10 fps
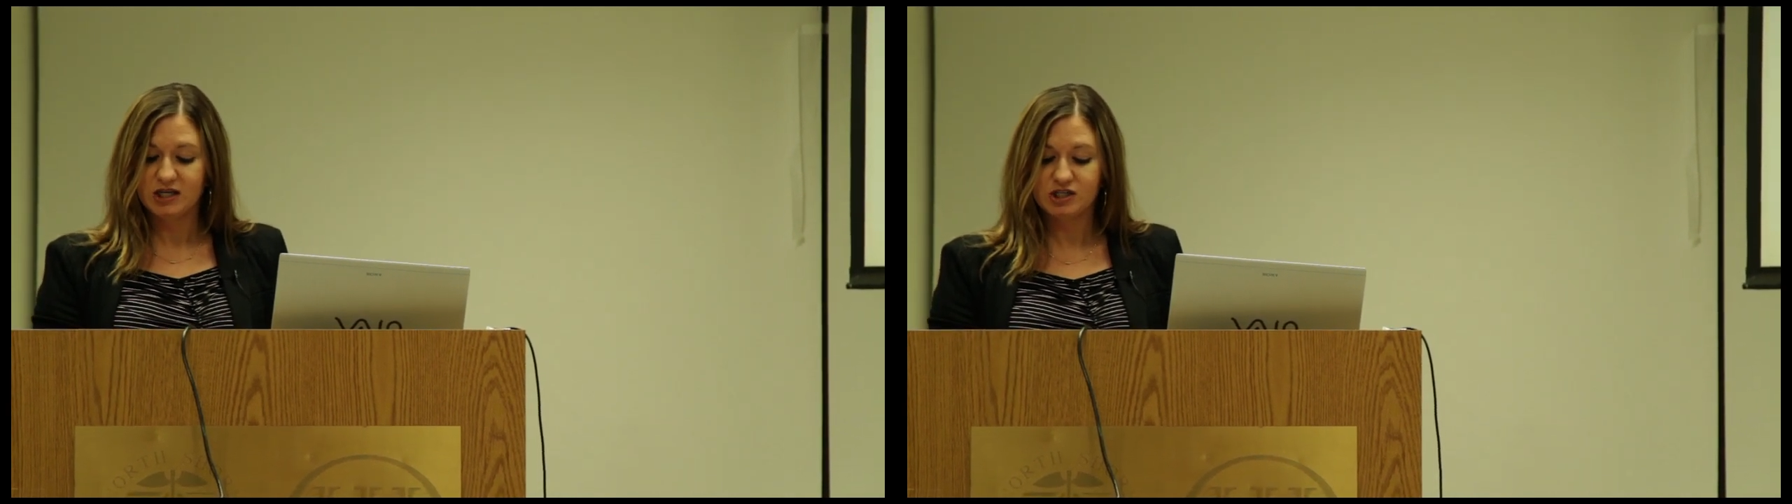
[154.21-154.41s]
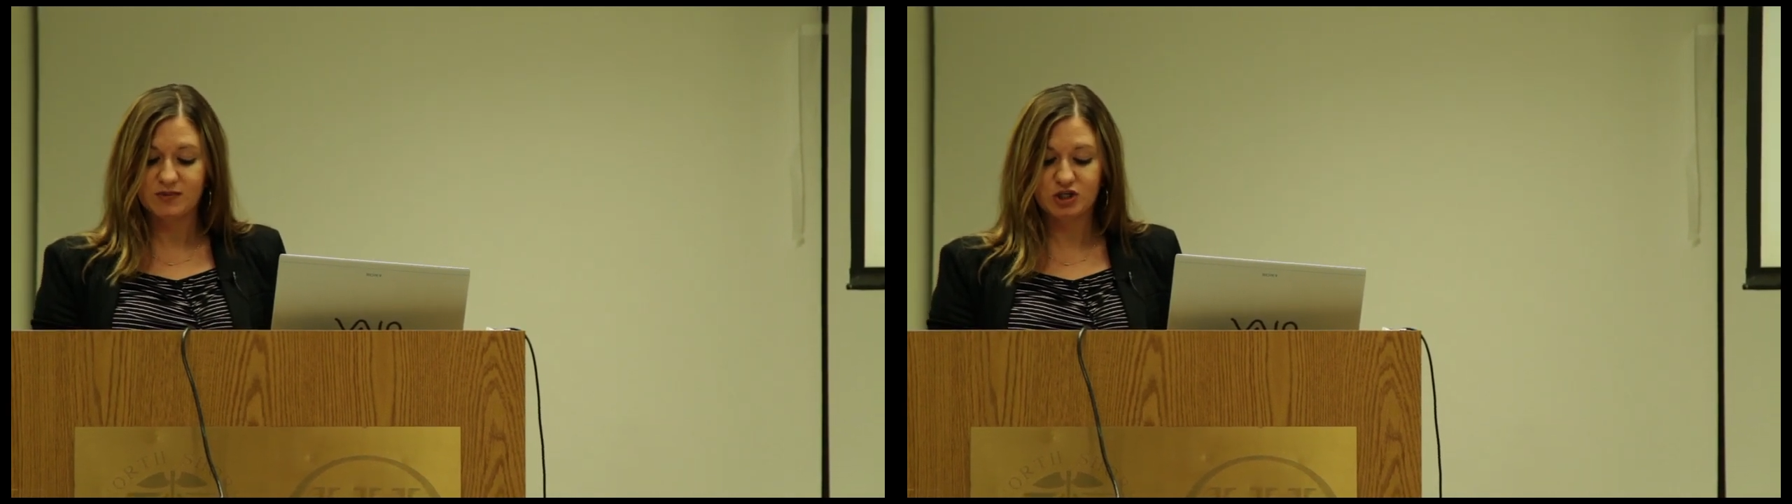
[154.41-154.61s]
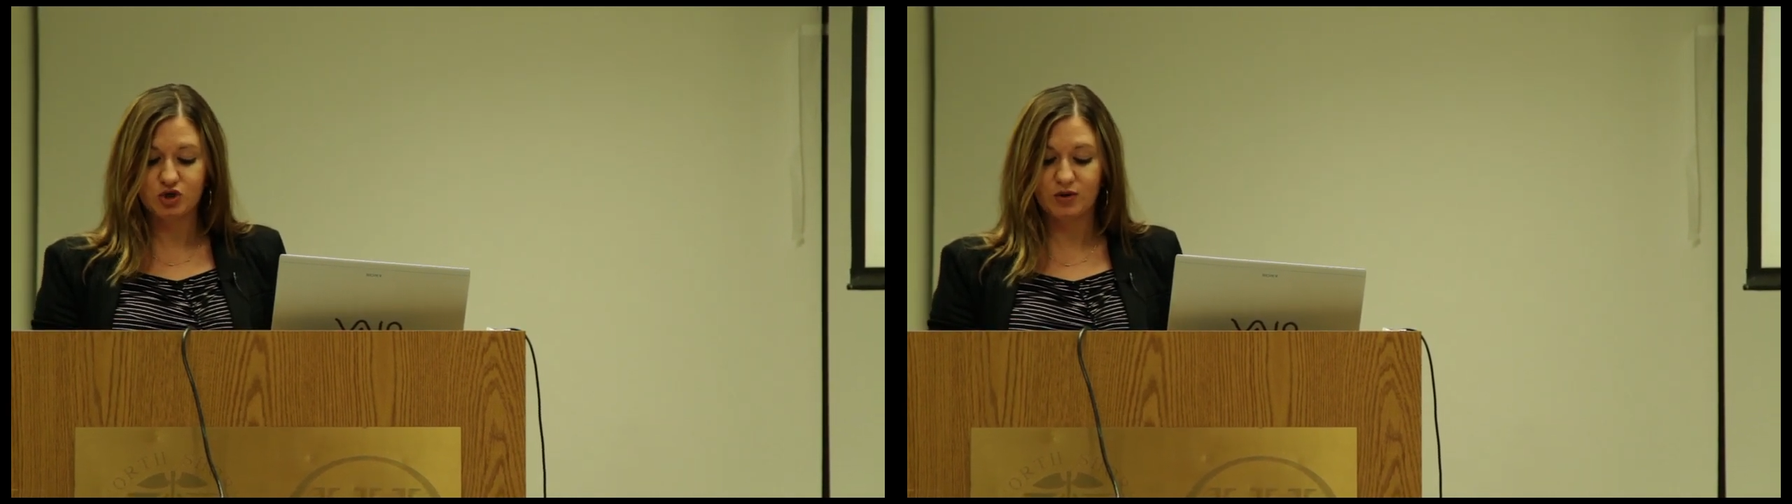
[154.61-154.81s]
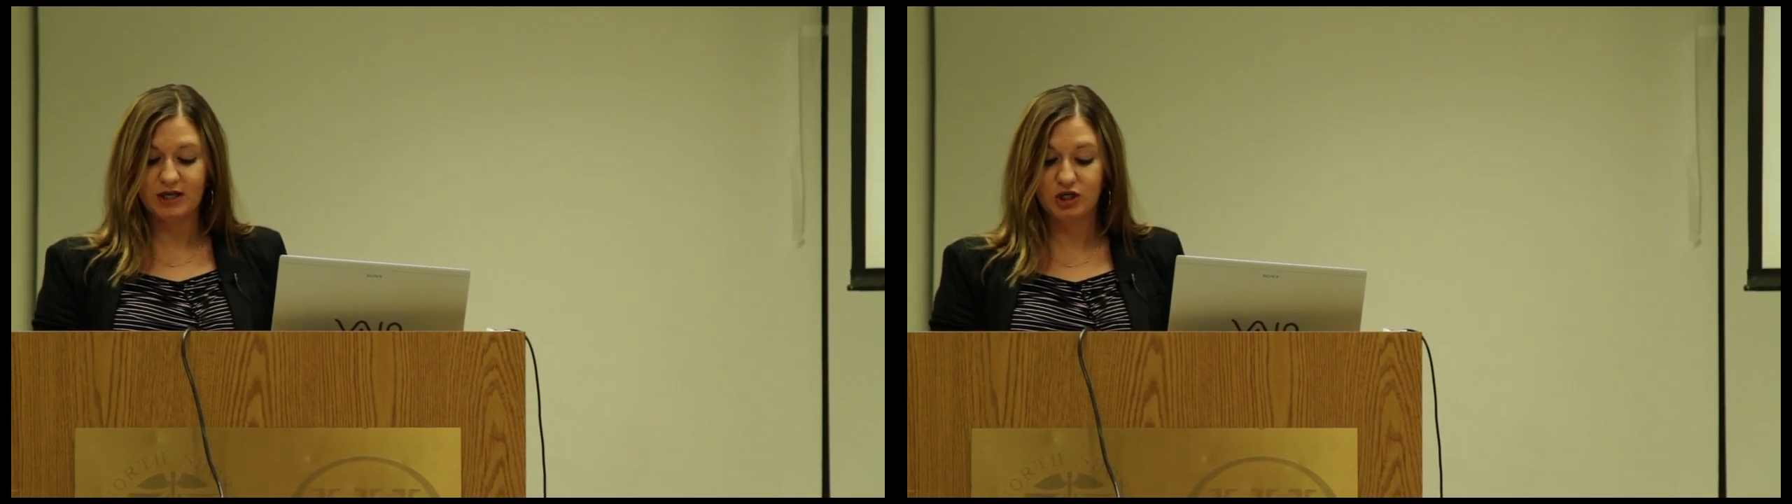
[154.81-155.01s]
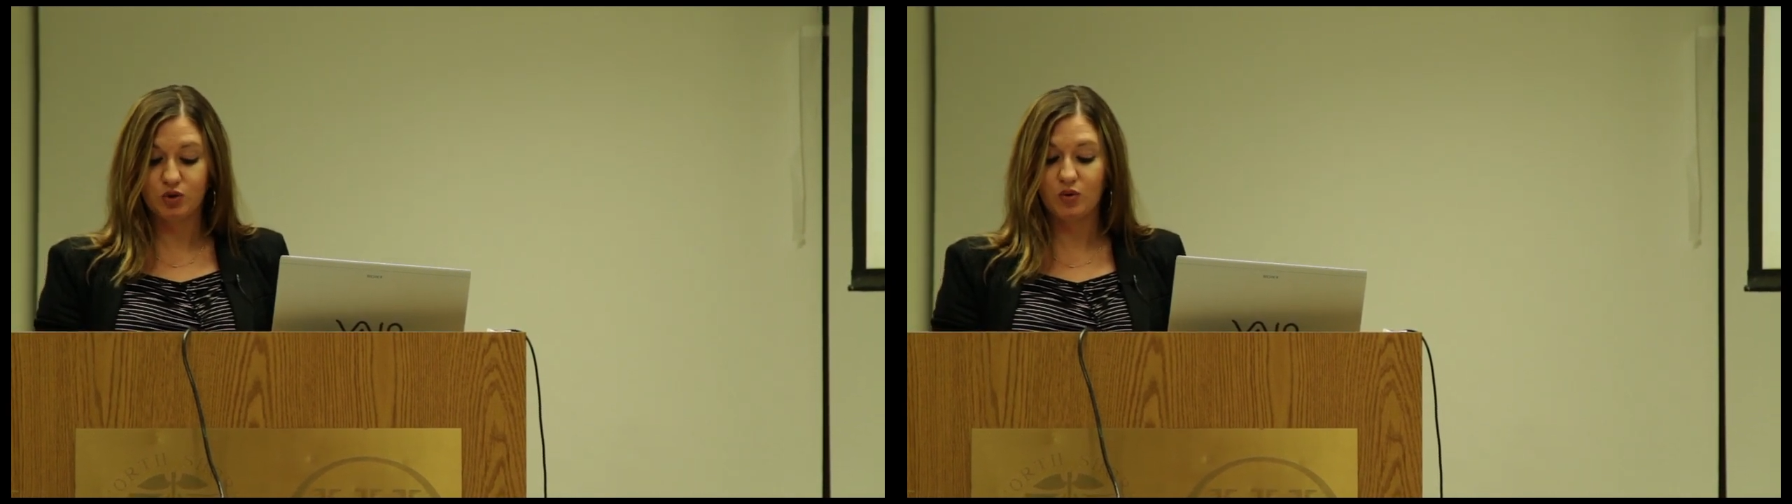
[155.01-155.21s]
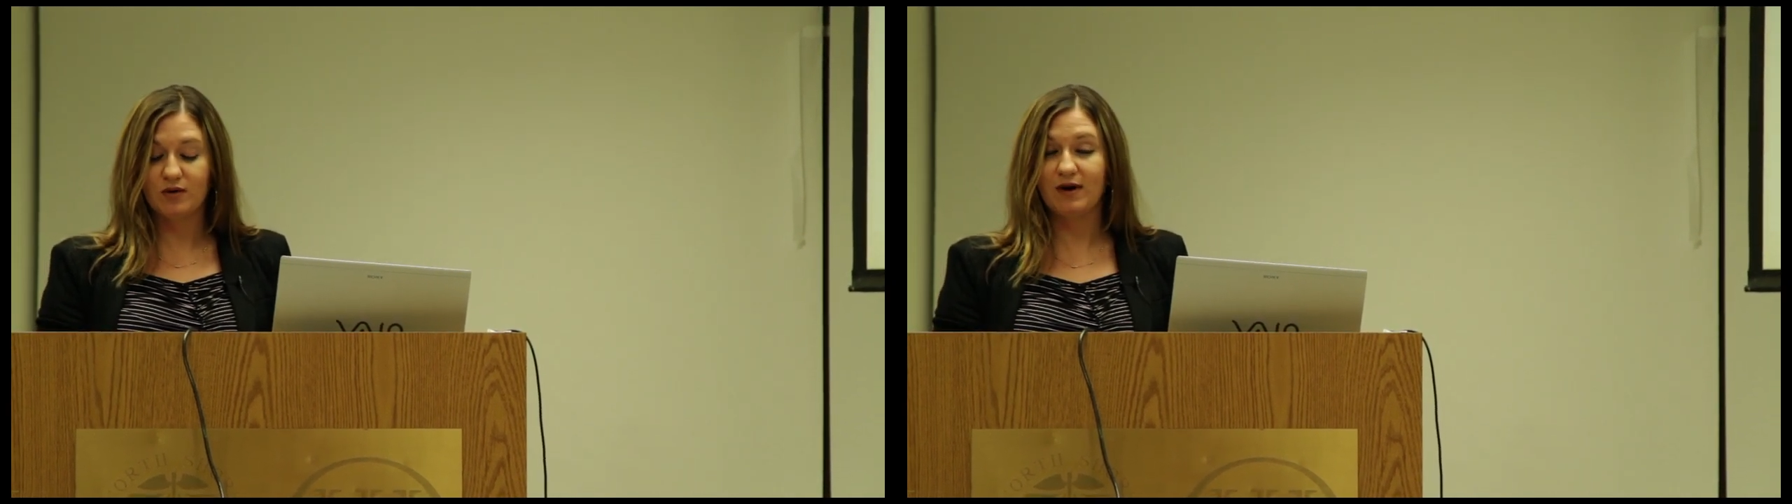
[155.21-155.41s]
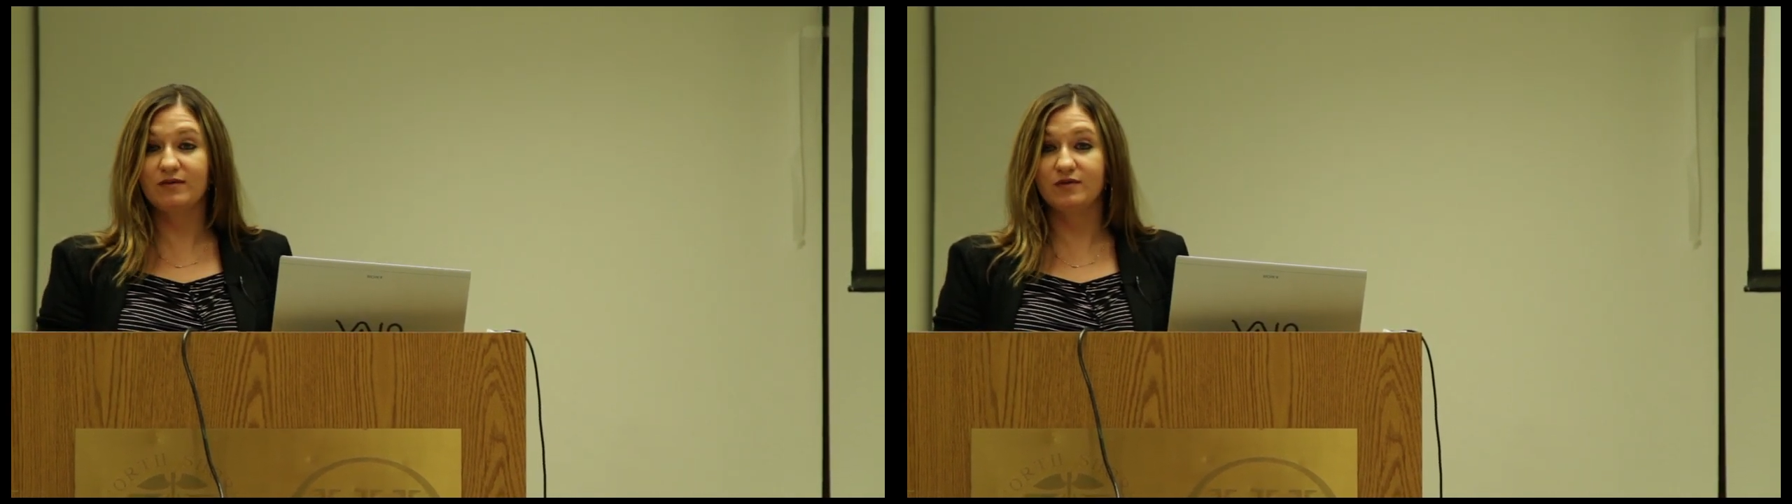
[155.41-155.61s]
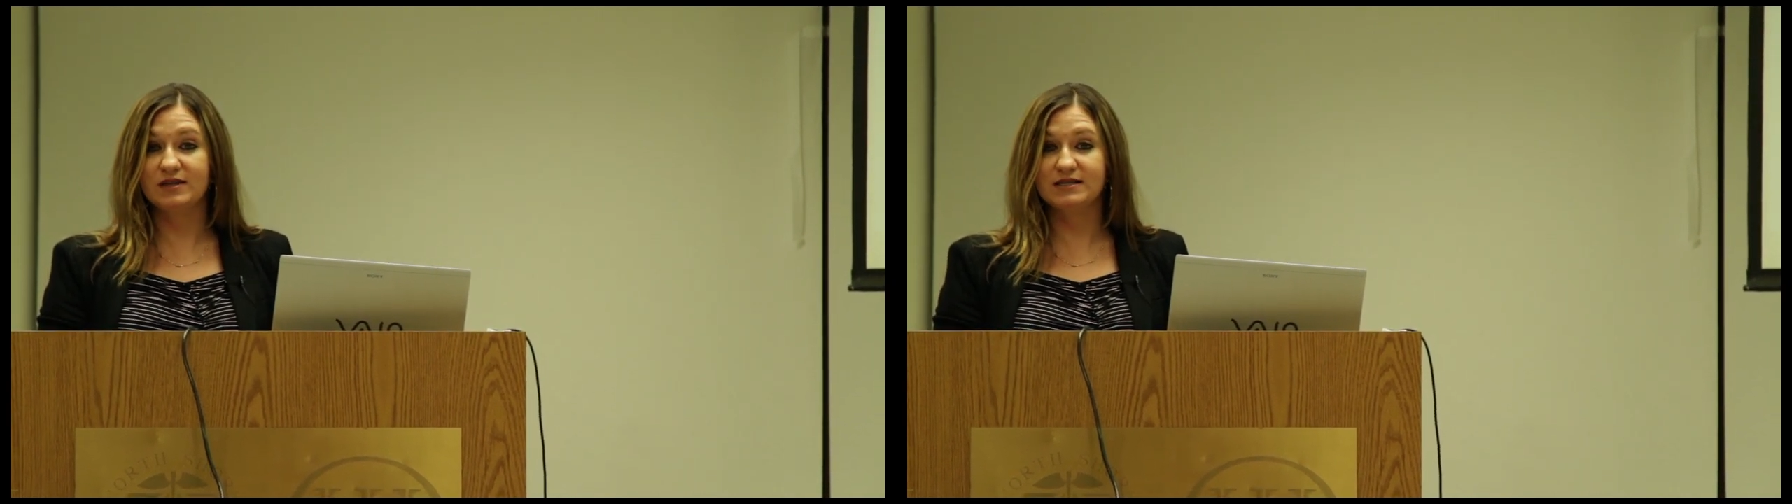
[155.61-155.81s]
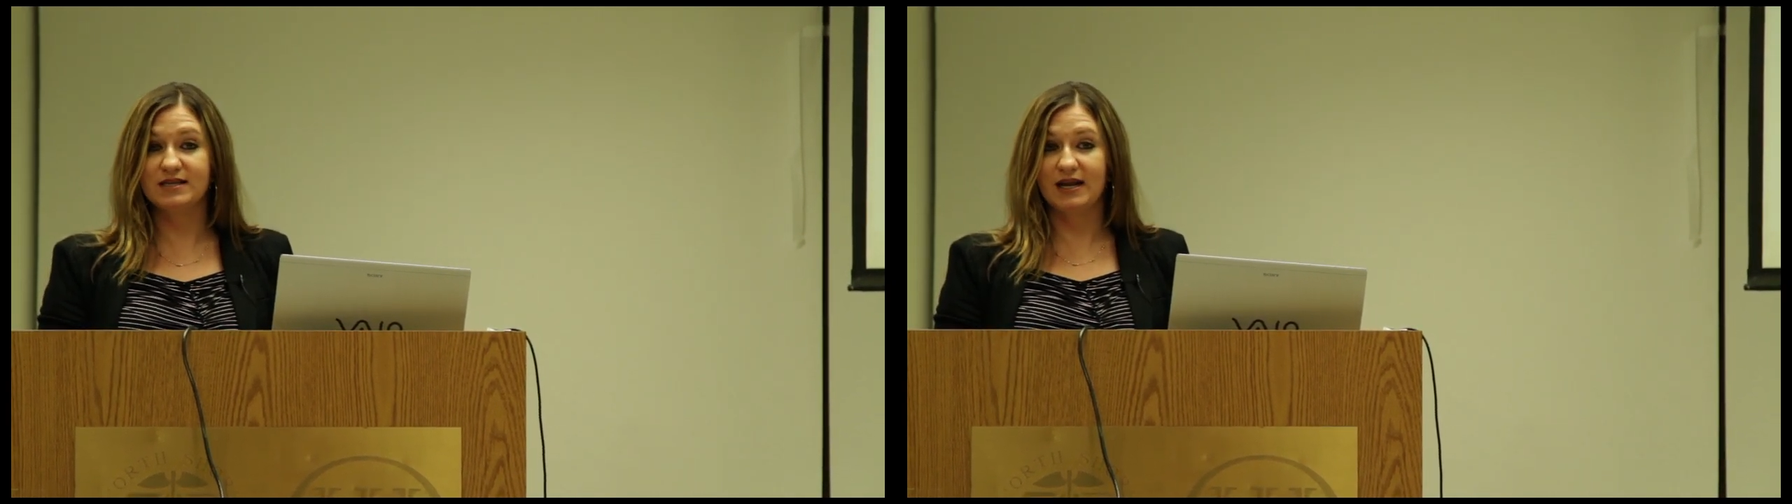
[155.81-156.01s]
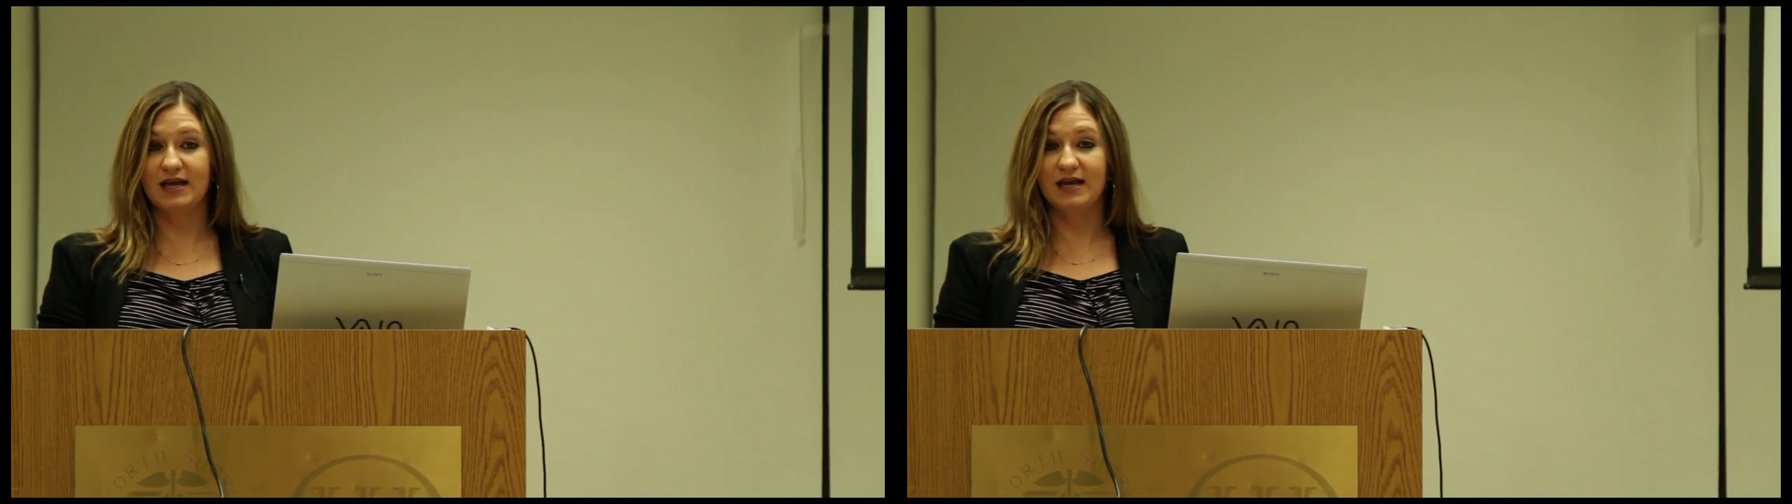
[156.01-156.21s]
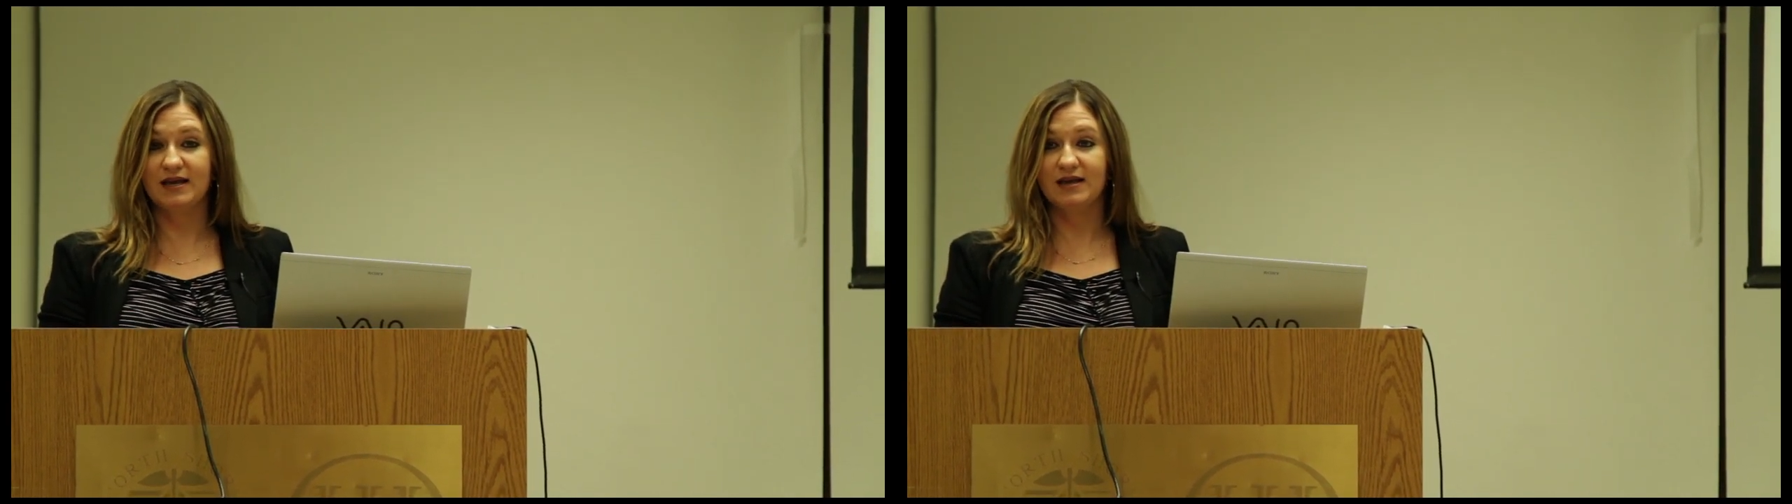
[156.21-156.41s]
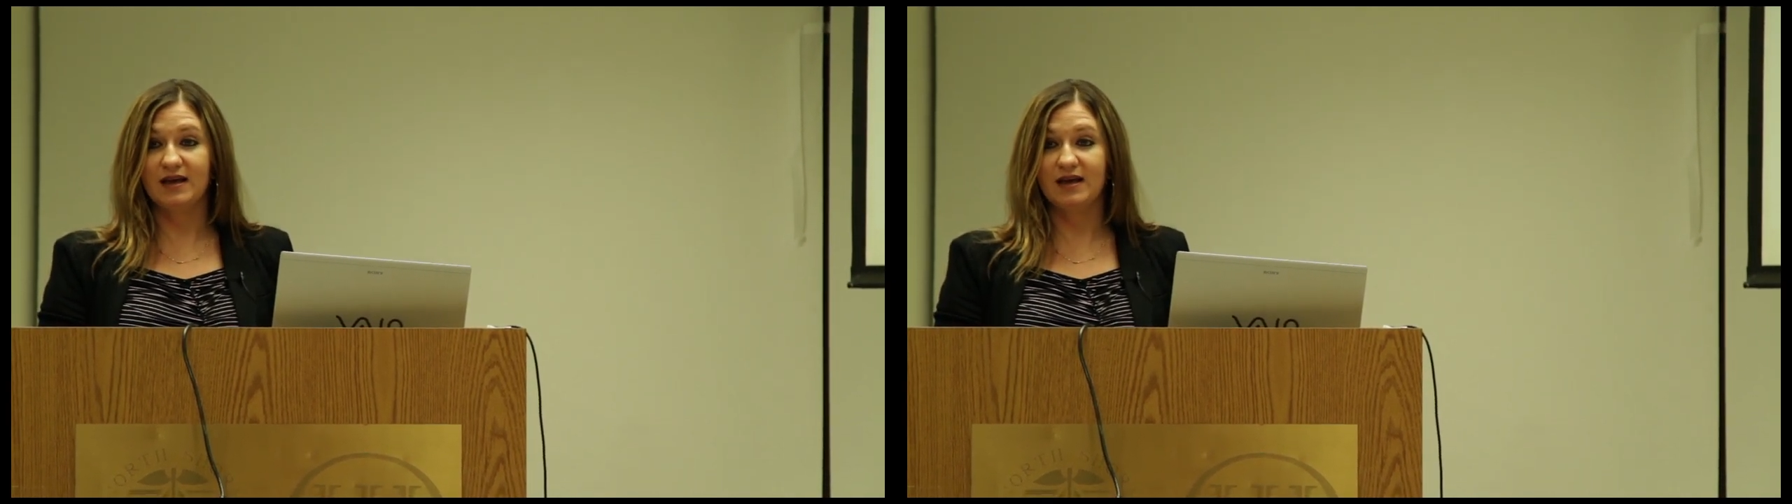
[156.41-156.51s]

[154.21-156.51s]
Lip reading: to be sure that you are right for the study